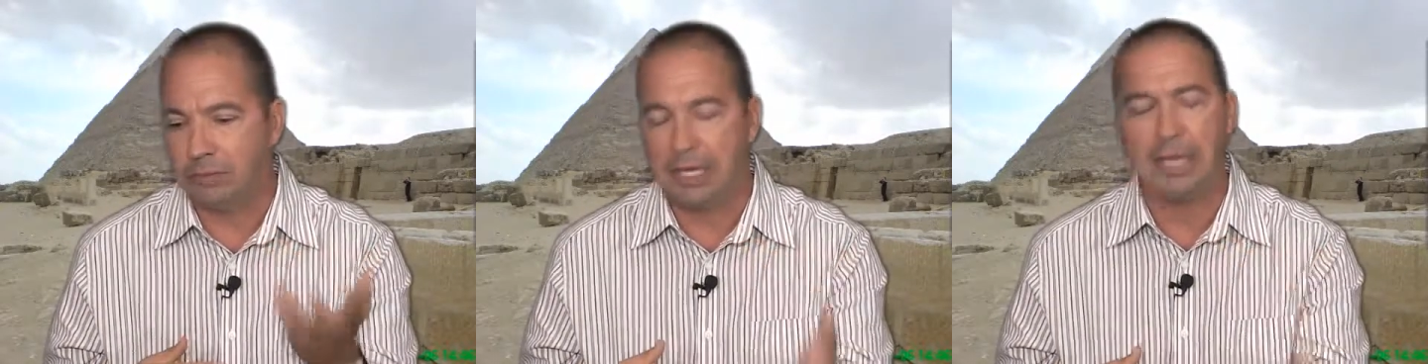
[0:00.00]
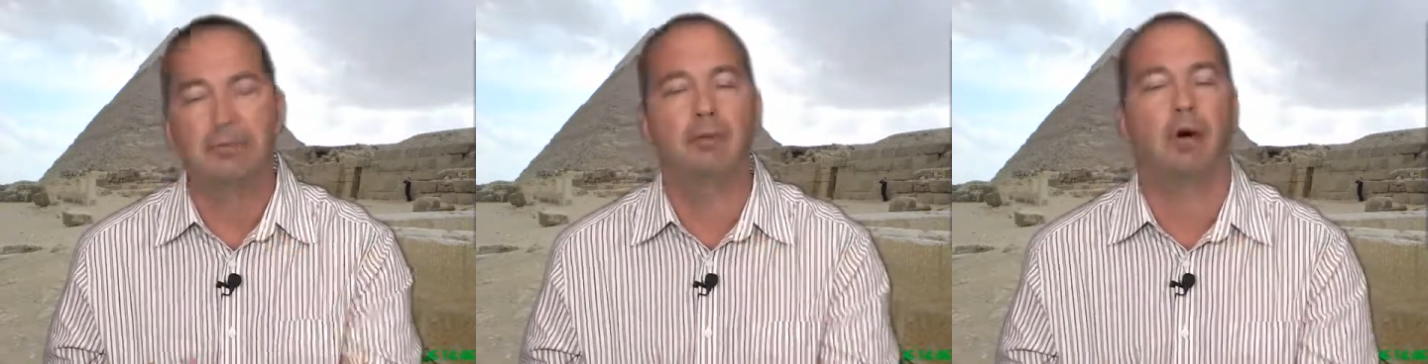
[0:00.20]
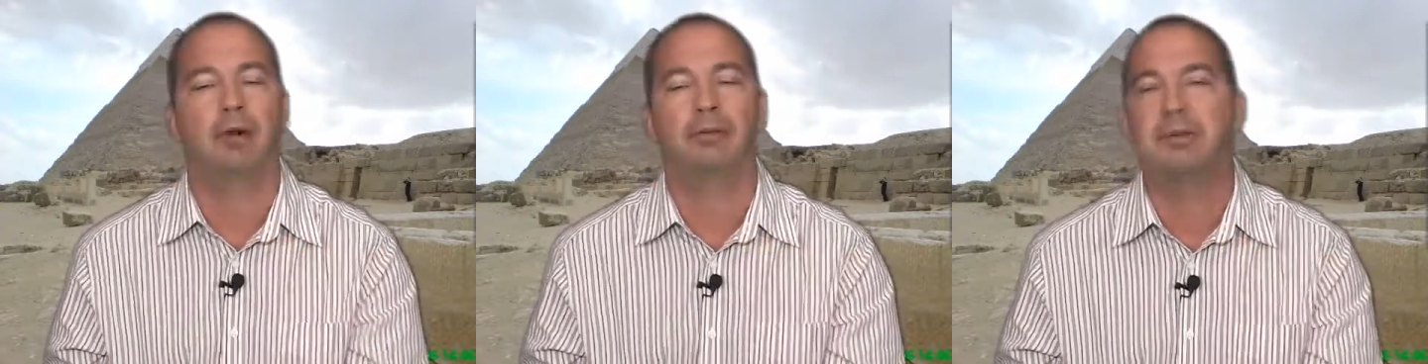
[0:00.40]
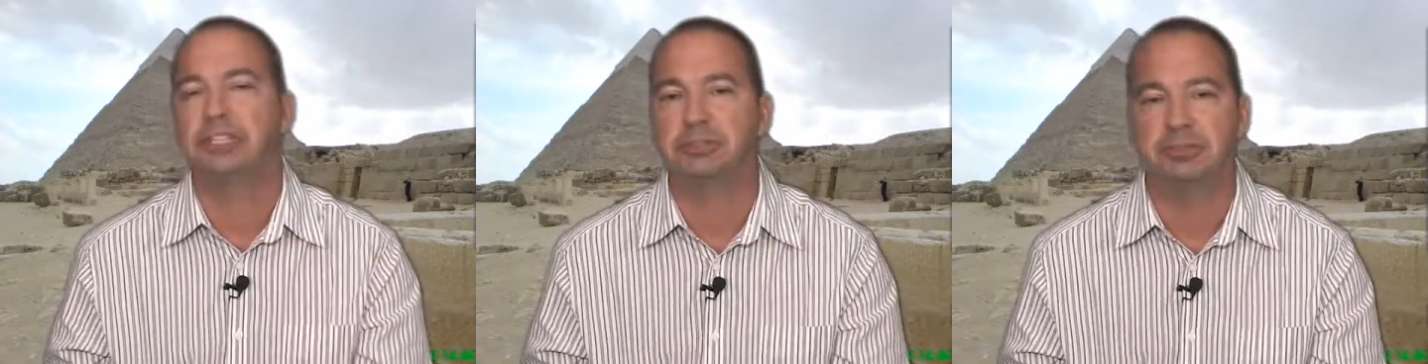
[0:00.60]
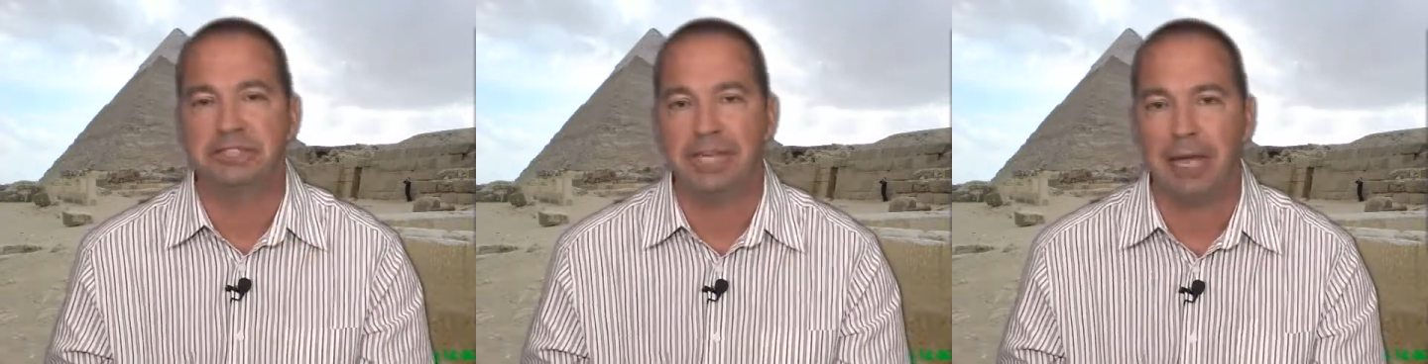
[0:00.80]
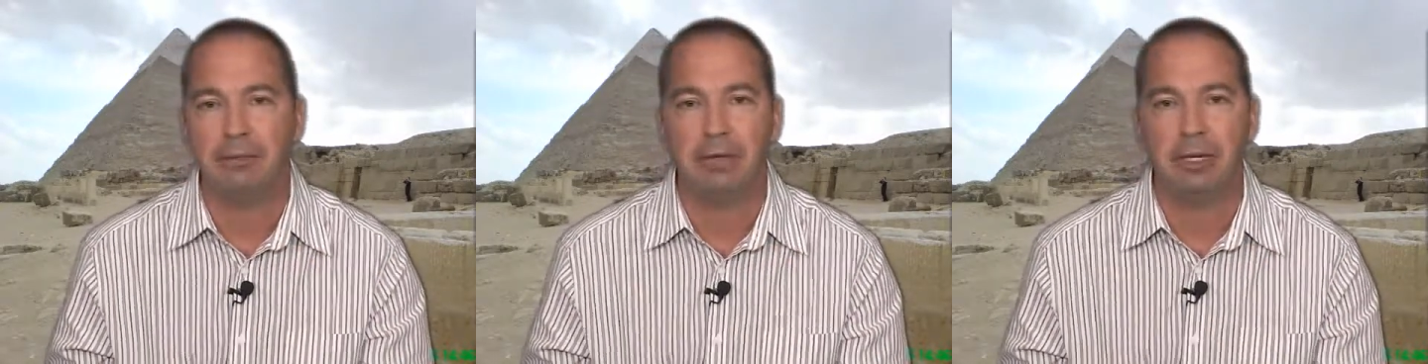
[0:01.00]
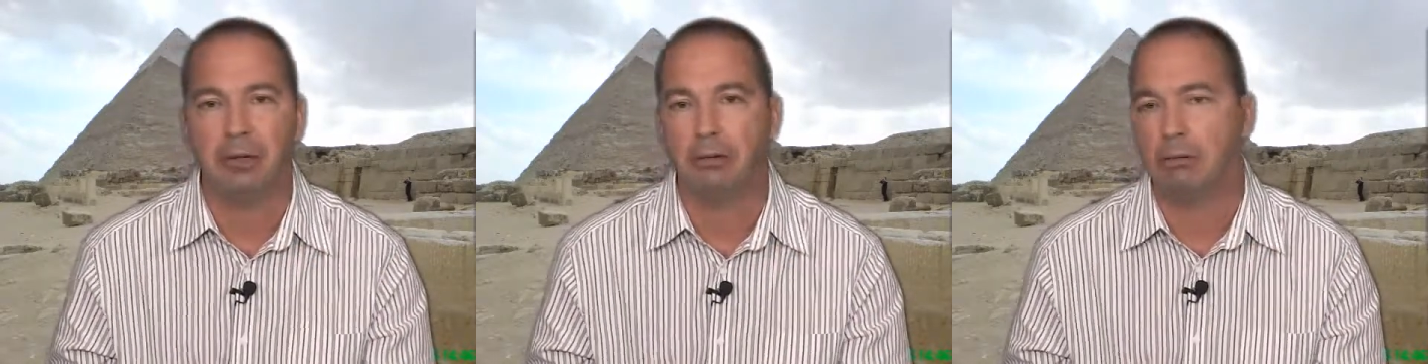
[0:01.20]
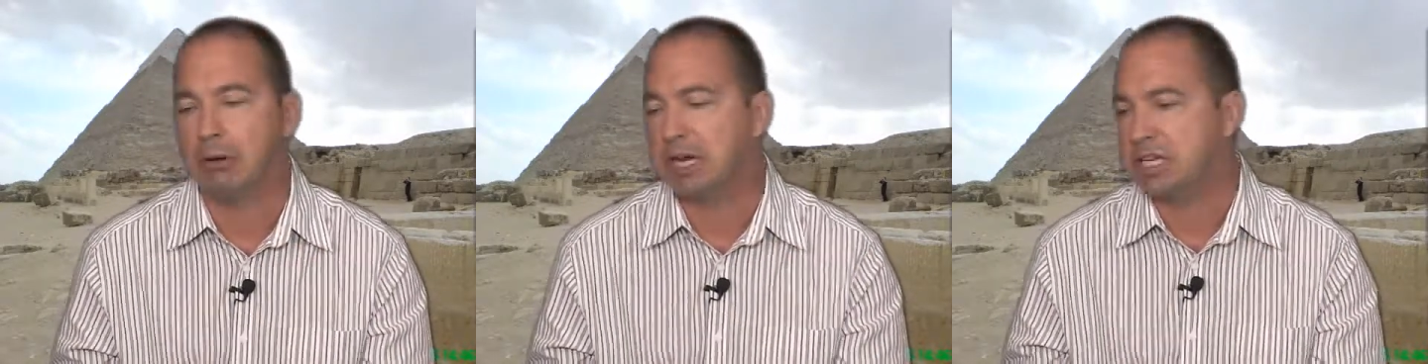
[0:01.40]
any part of Mesopotamia,
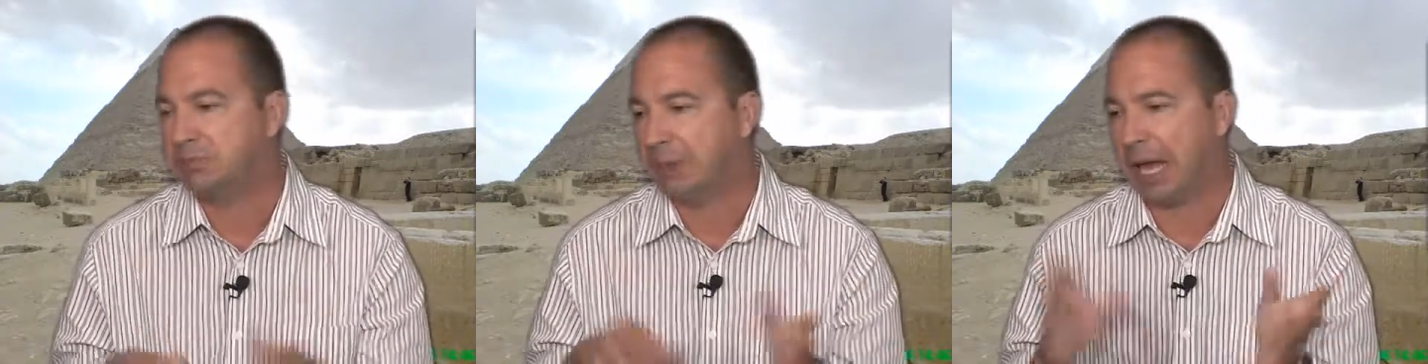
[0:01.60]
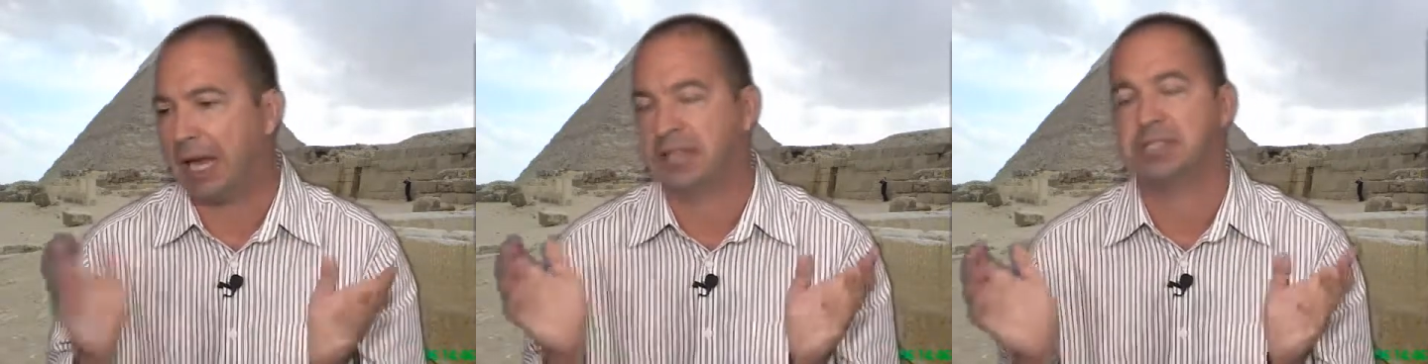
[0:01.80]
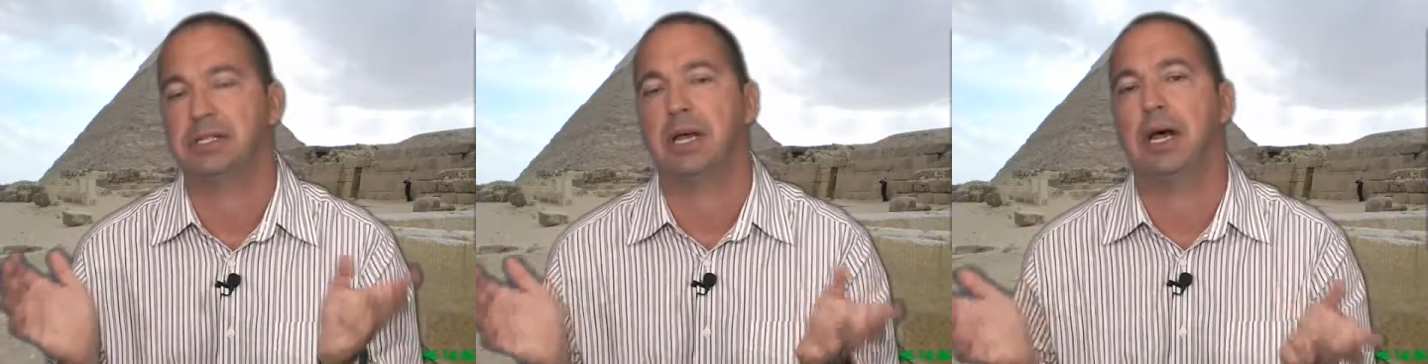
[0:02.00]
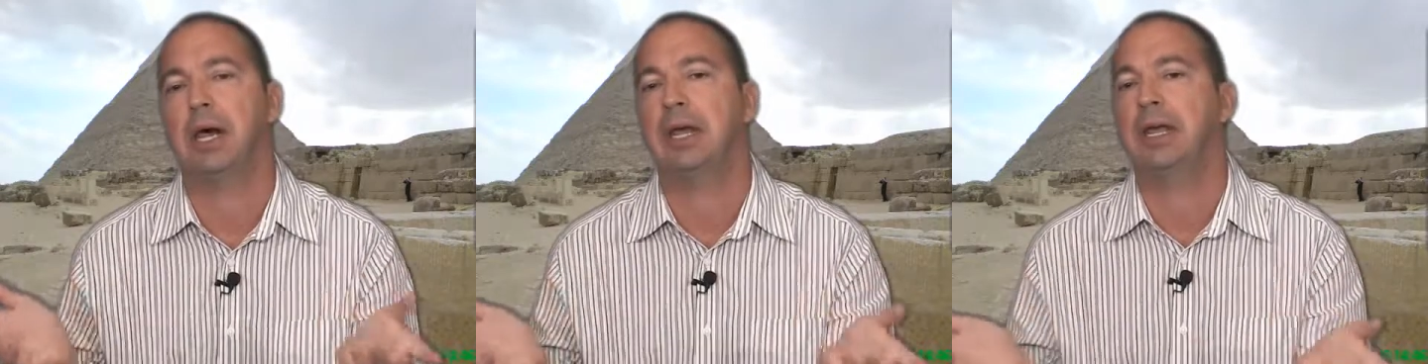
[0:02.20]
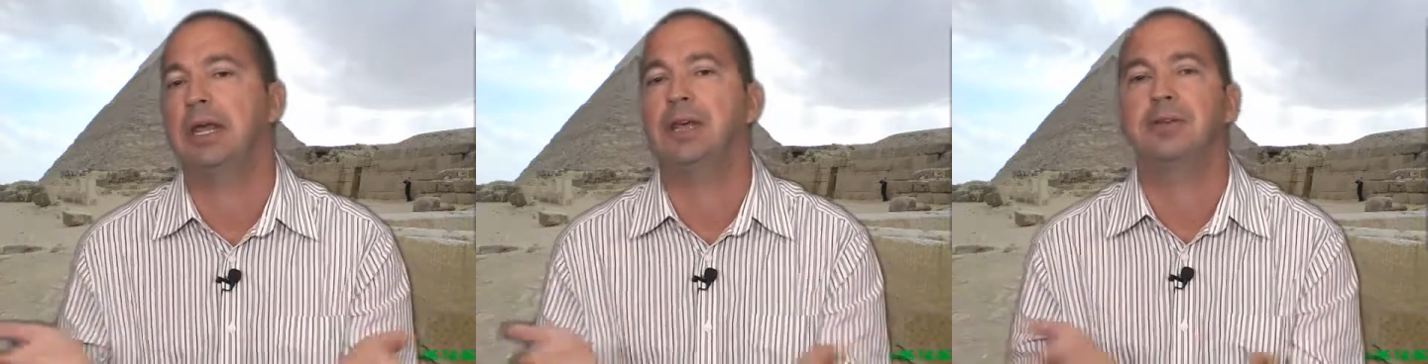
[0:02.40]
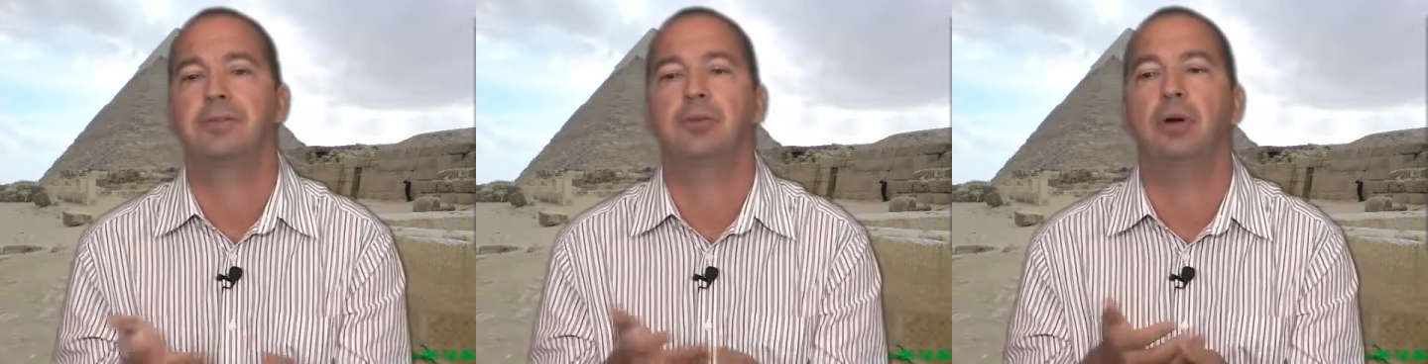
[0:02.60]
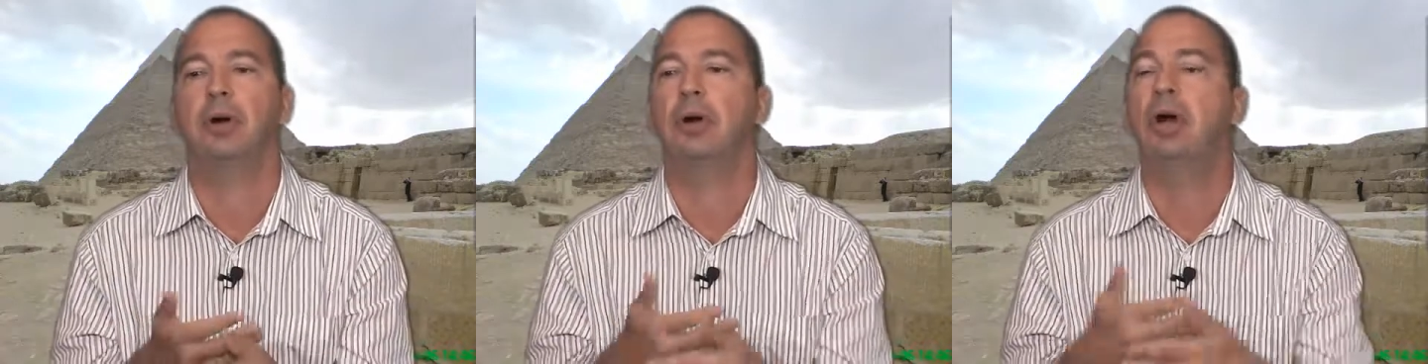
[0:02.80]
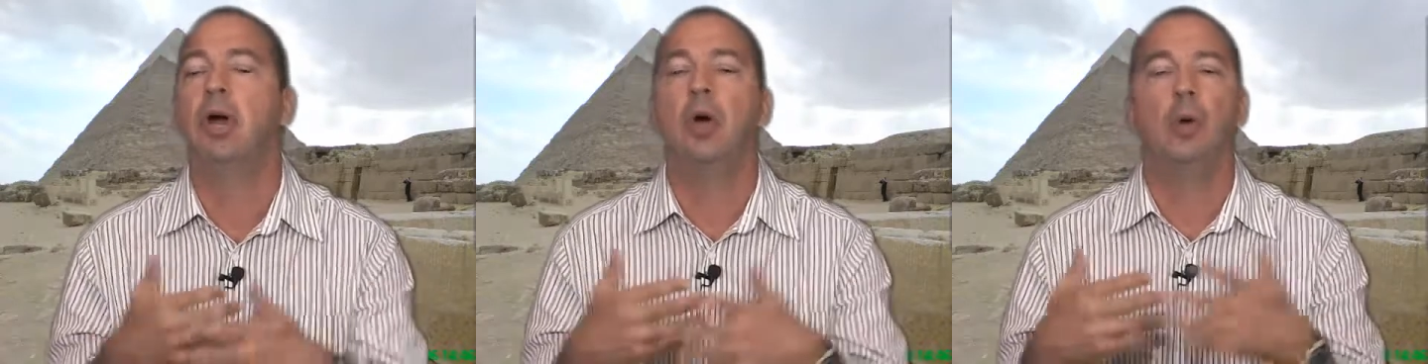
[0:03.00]
Greece, Palestine,
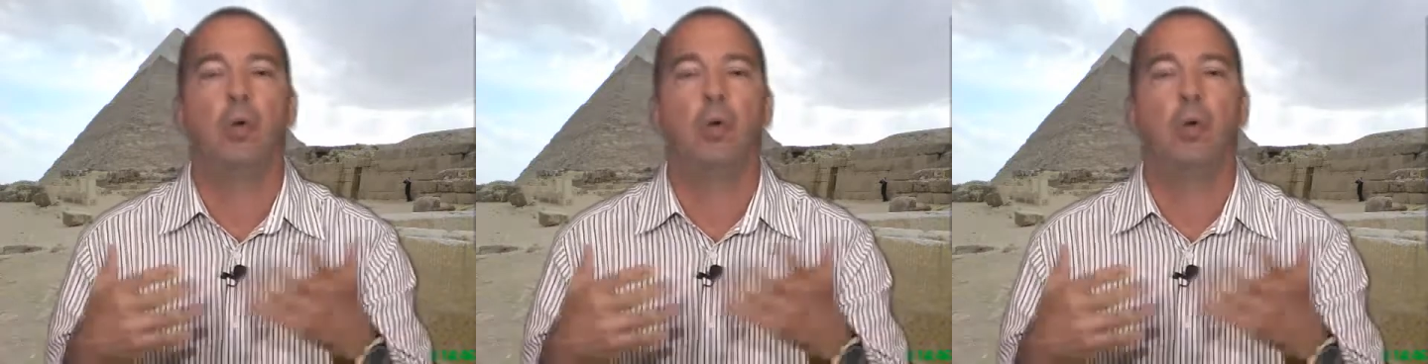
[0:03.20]
Israel,